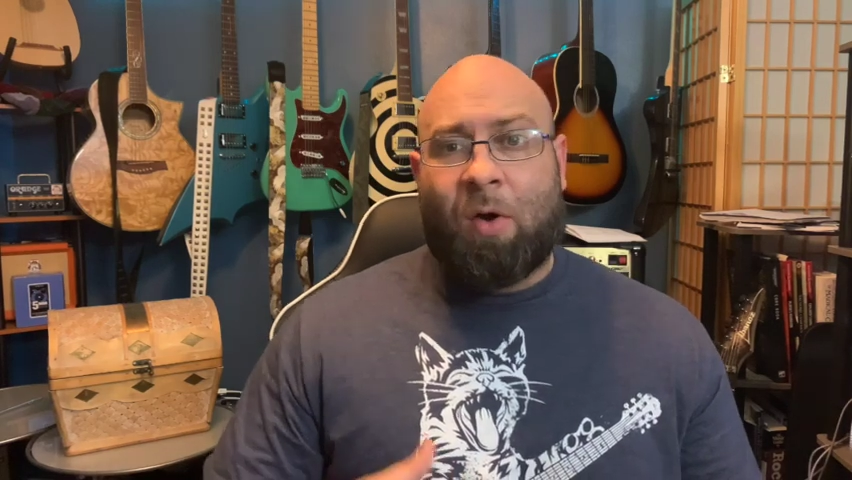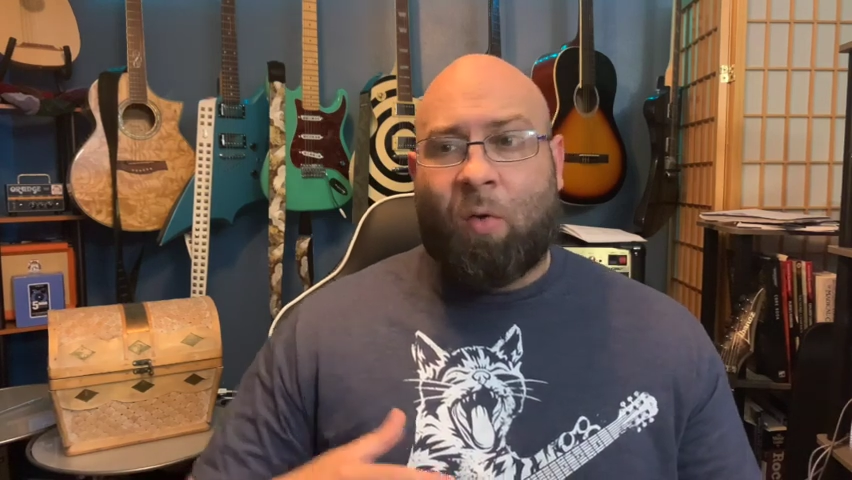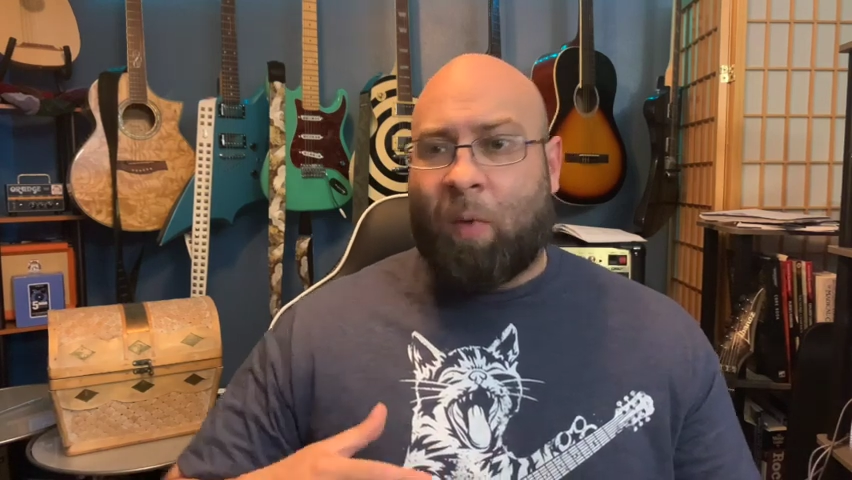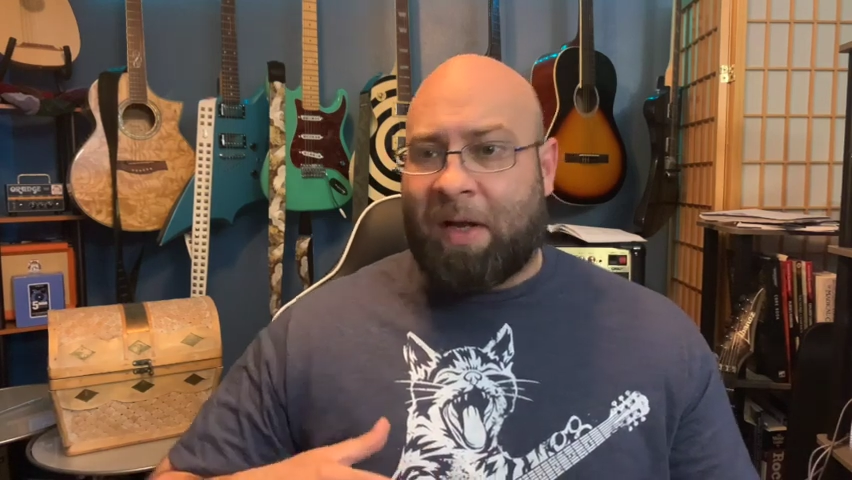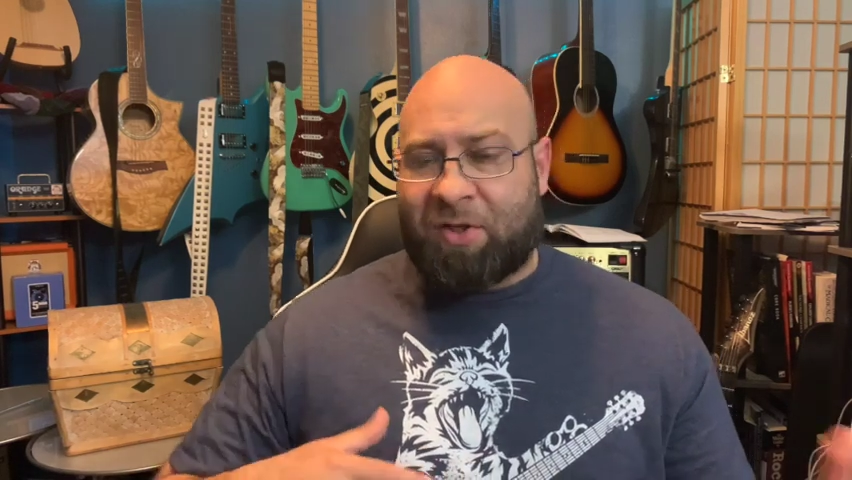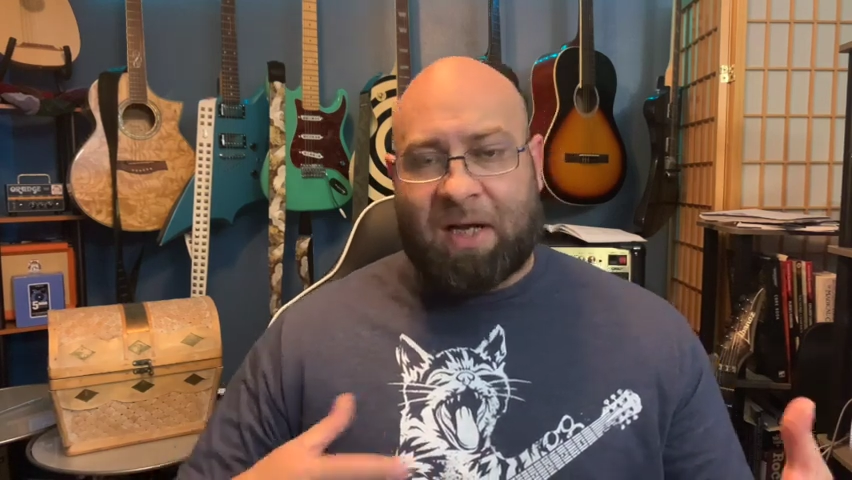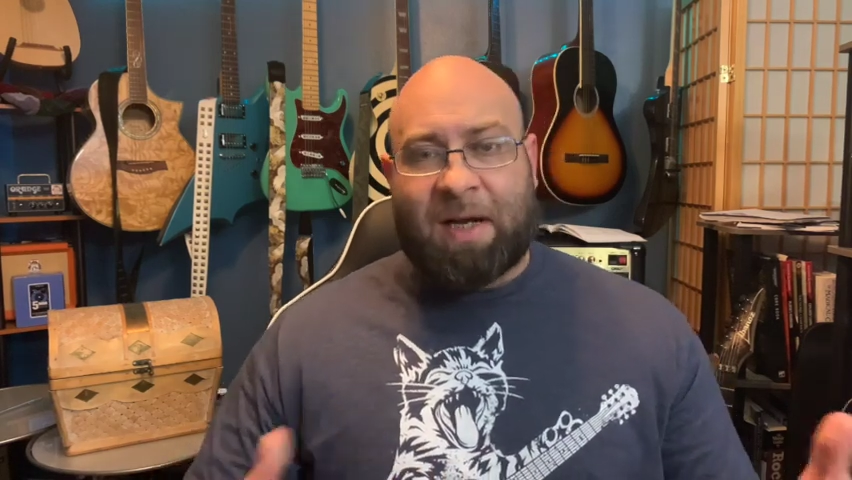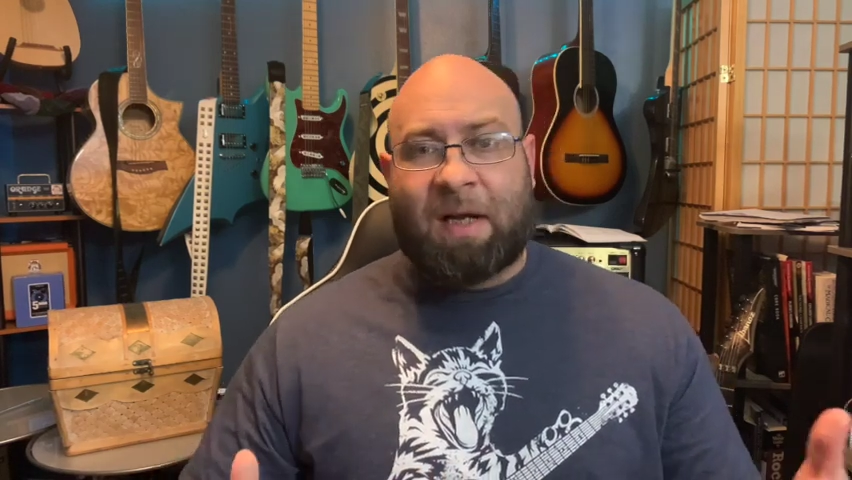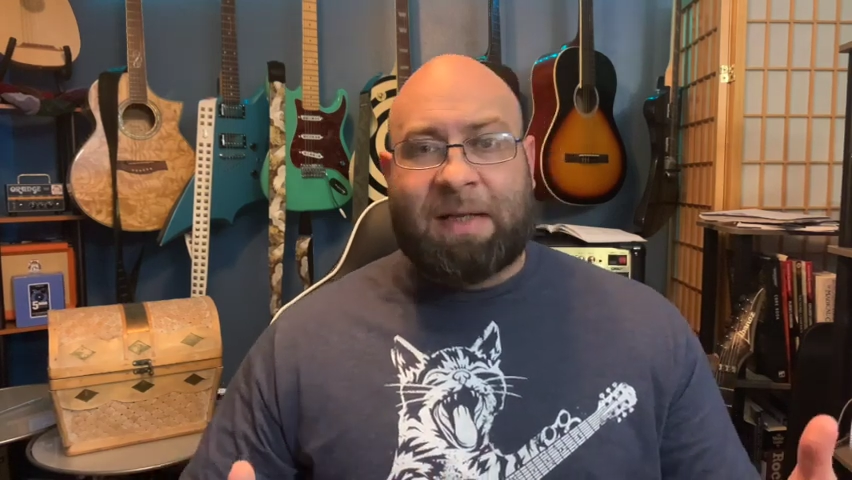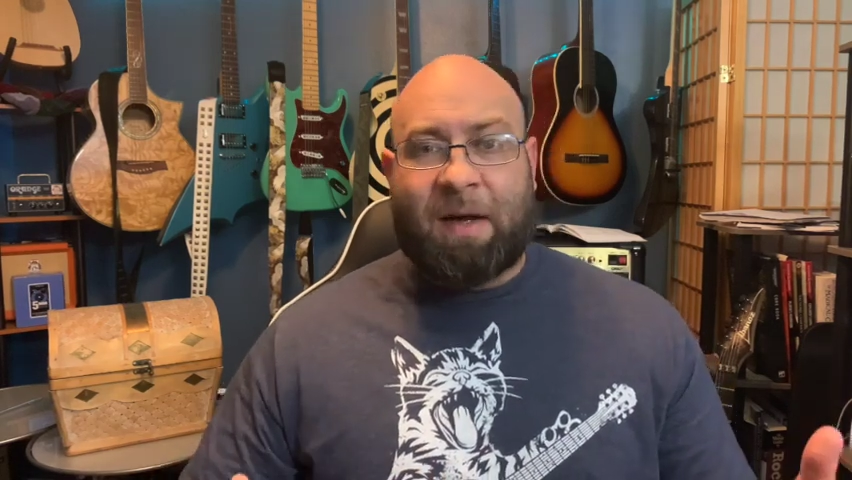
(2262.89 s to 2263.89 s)
when she got
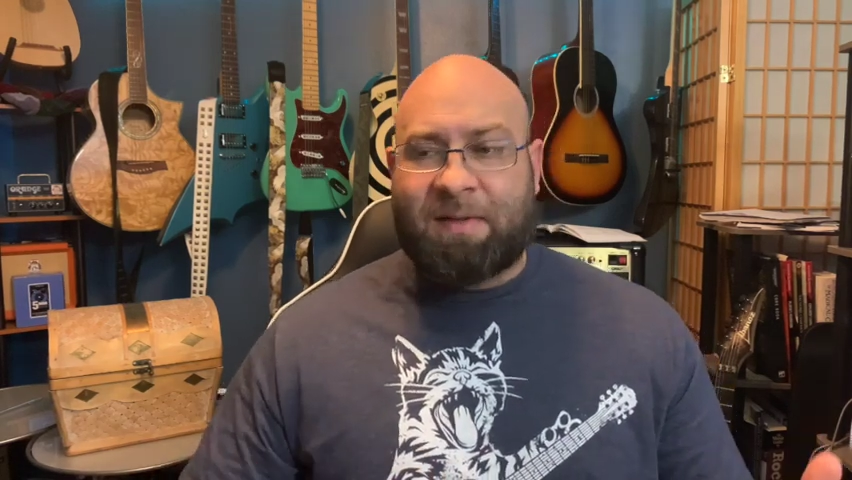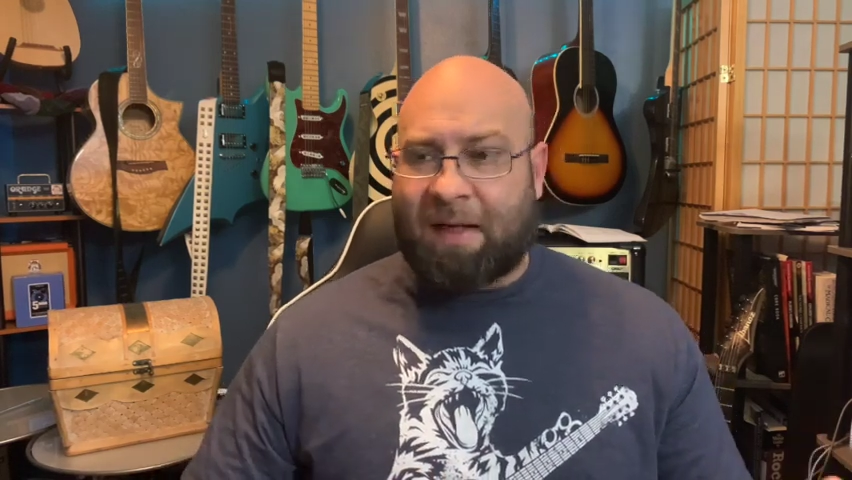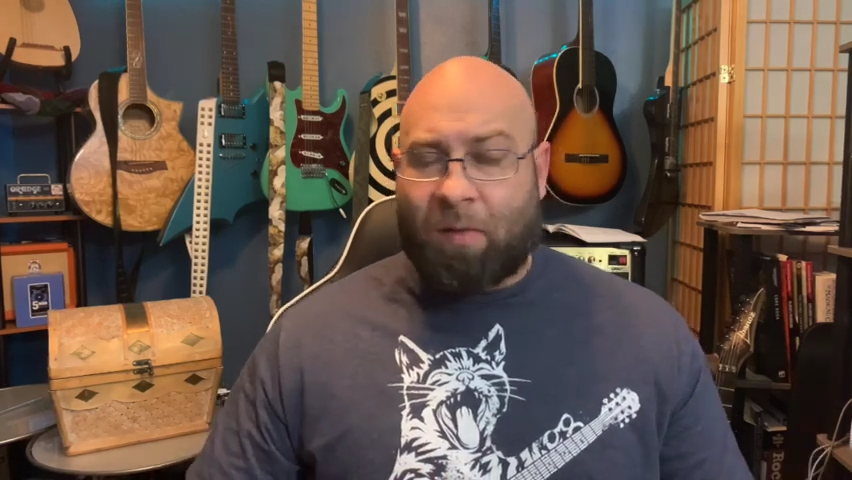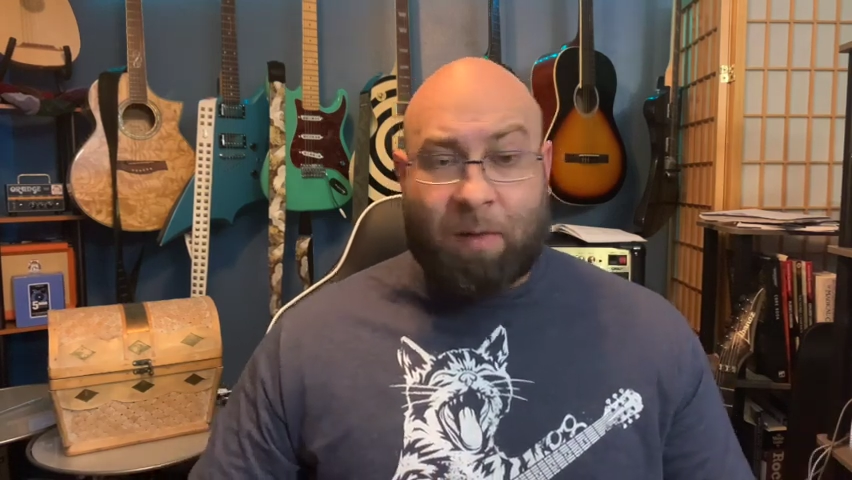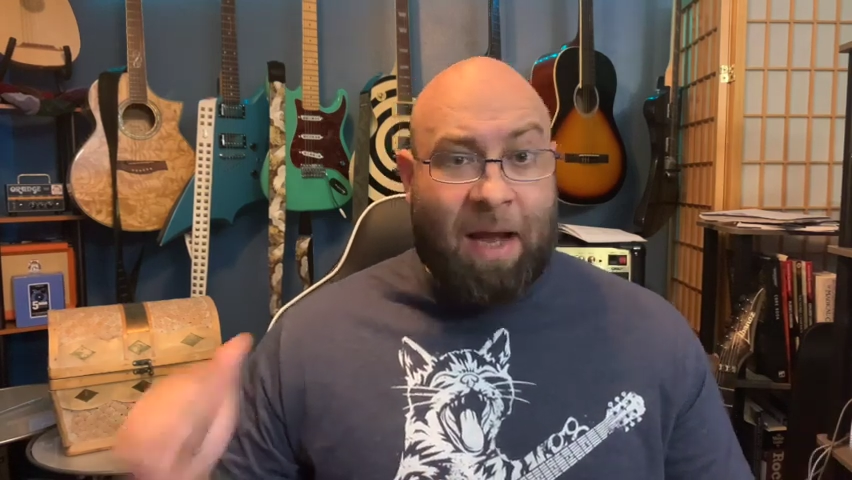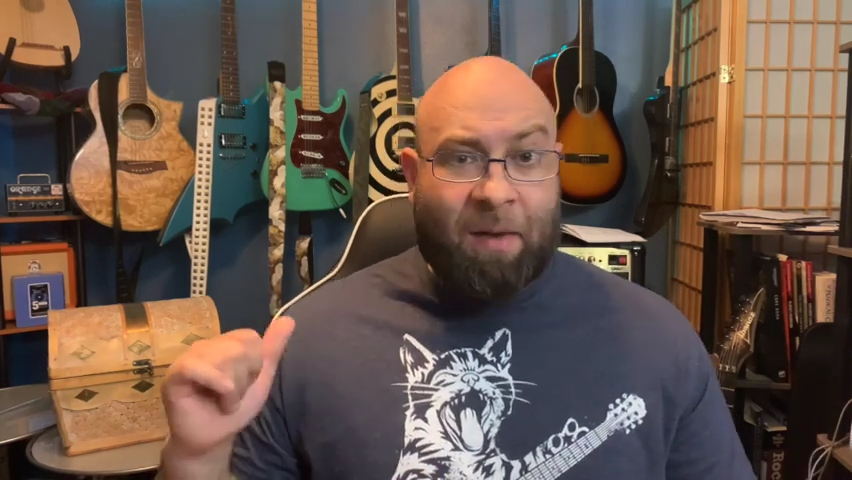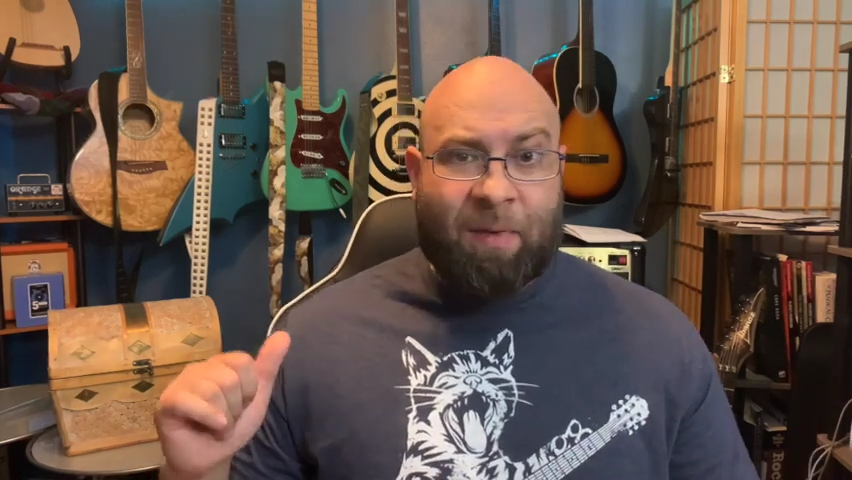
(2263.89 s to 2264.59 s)
knocked out, he's like, Logan,